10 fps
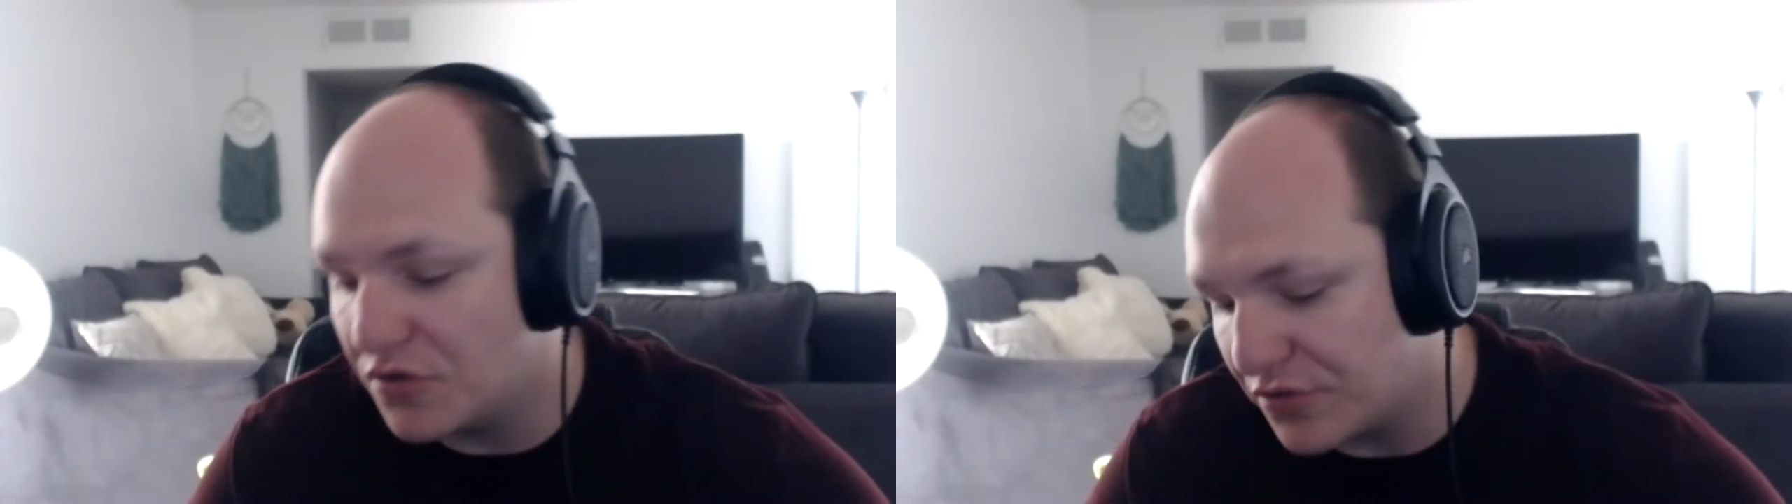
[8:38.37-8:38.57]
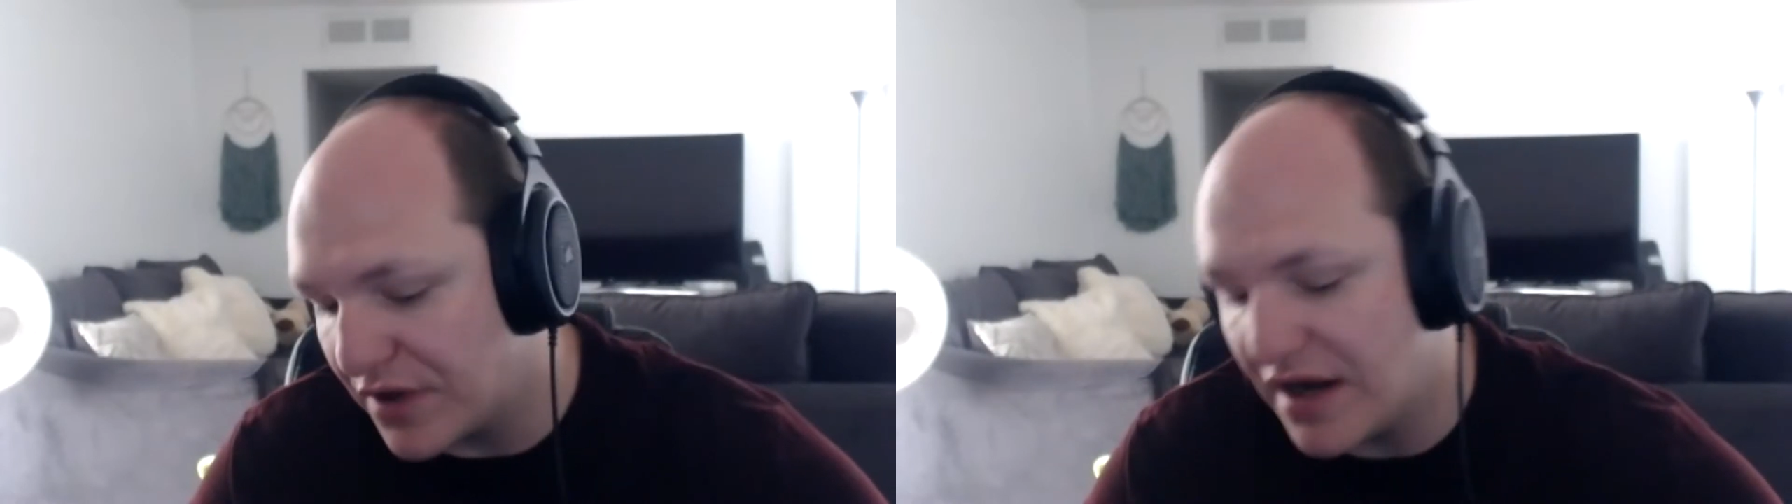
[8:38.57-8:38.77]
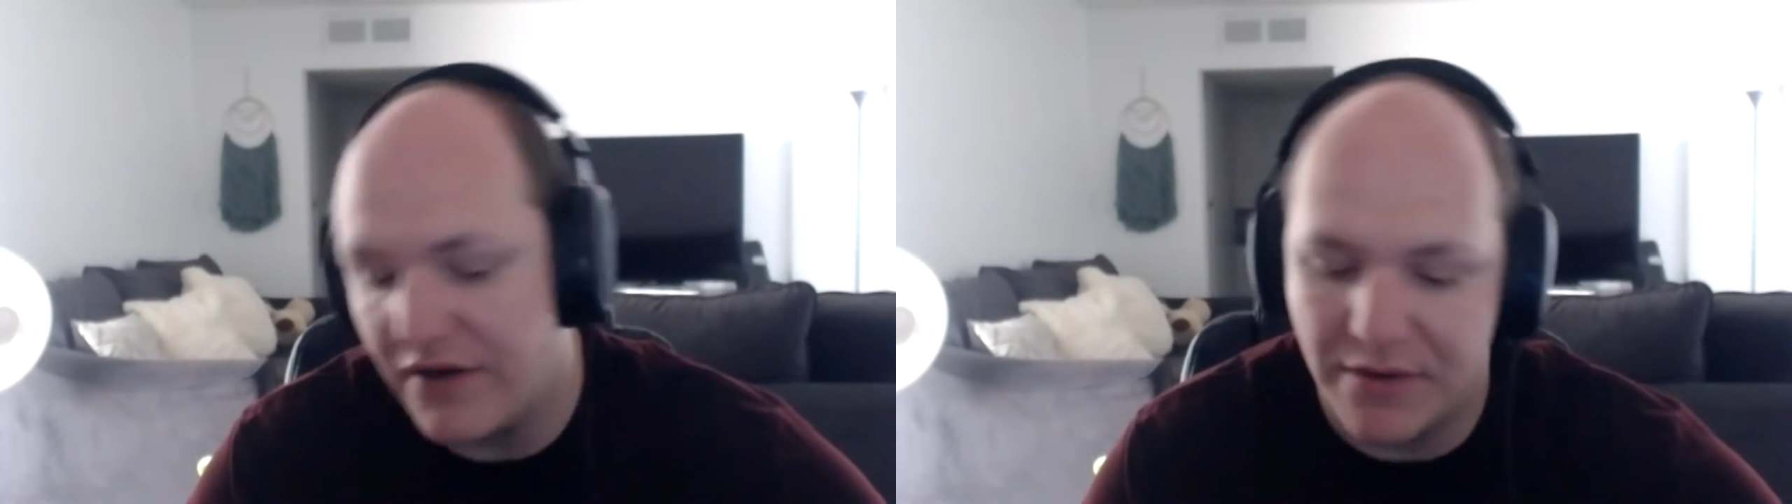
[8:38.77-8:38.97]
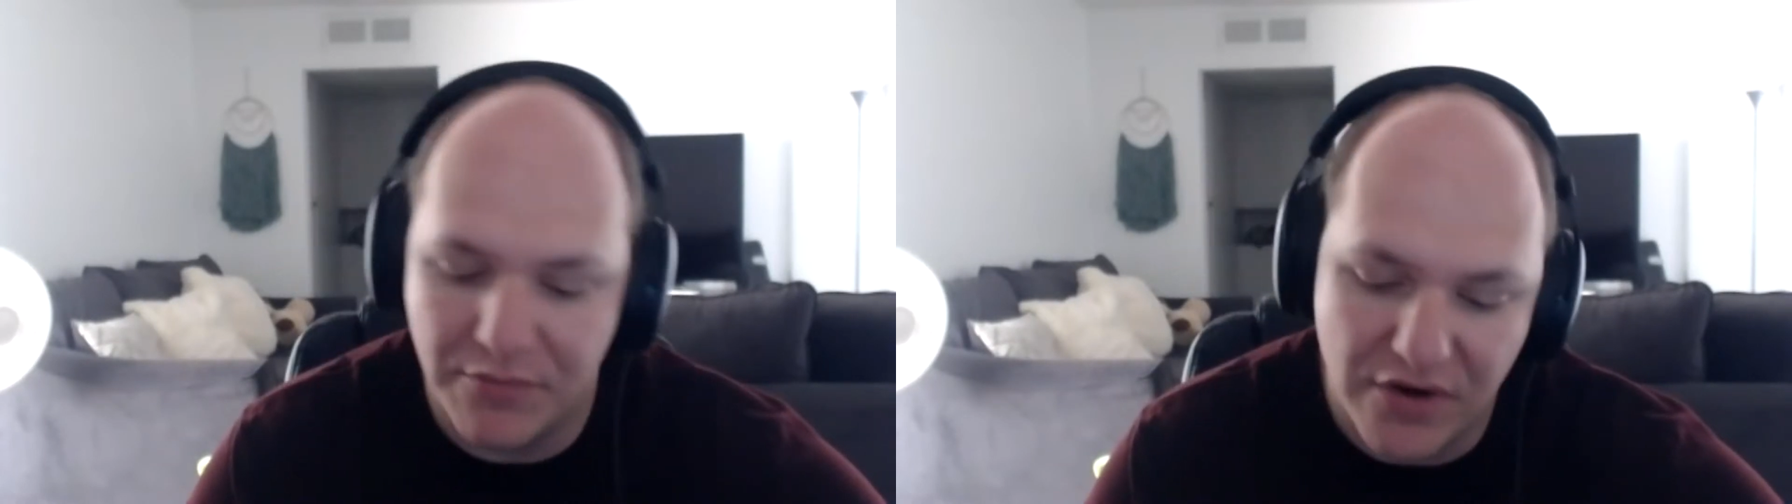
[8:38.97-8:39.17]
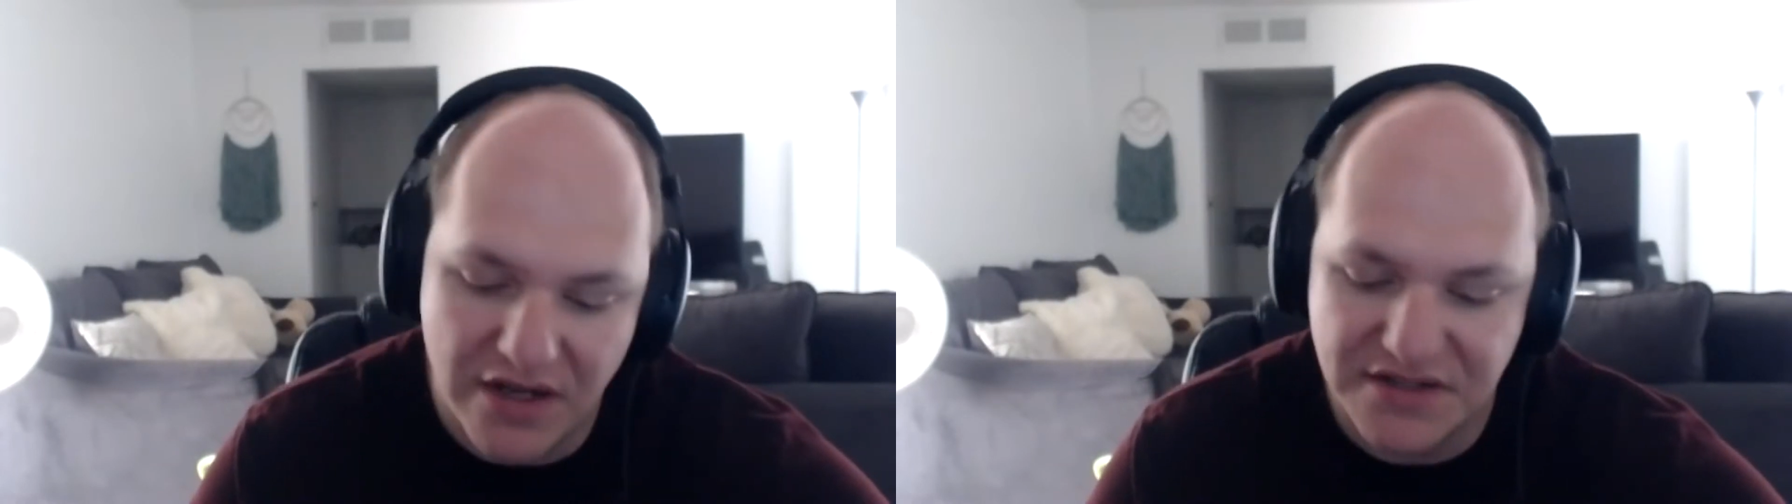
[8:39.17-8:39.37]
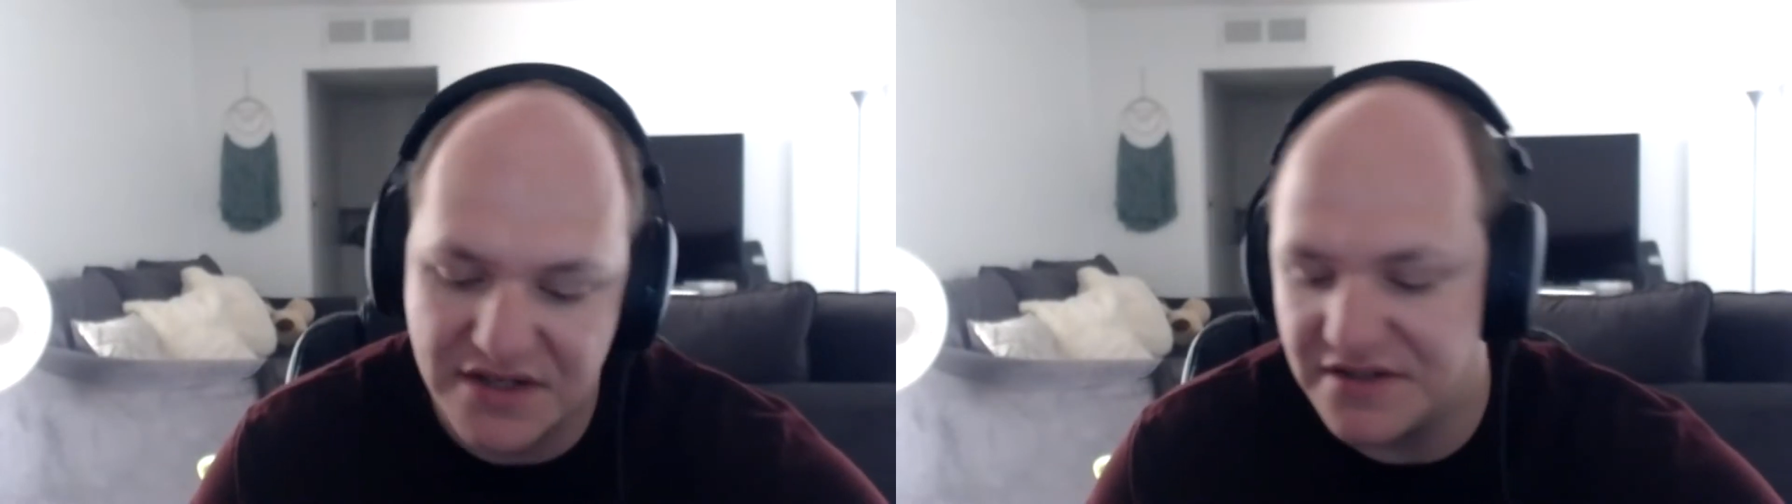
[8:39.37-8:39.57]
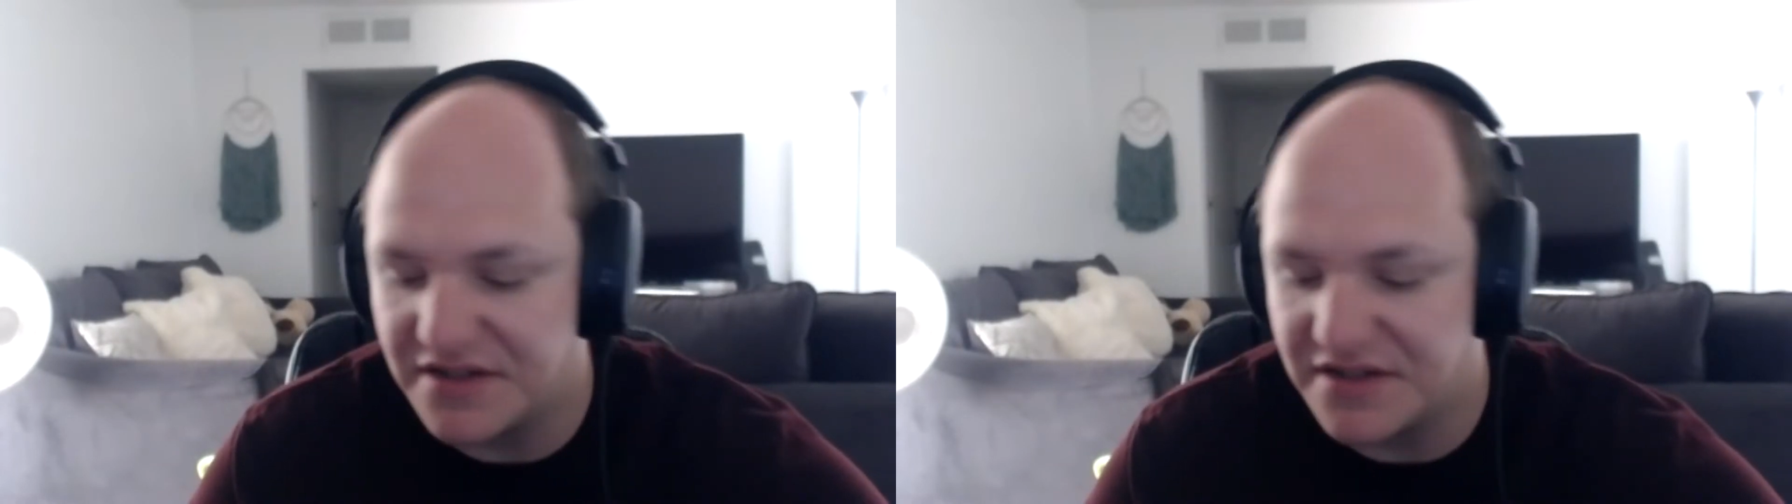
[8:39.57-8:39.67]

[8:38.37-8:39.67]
through the hiring process.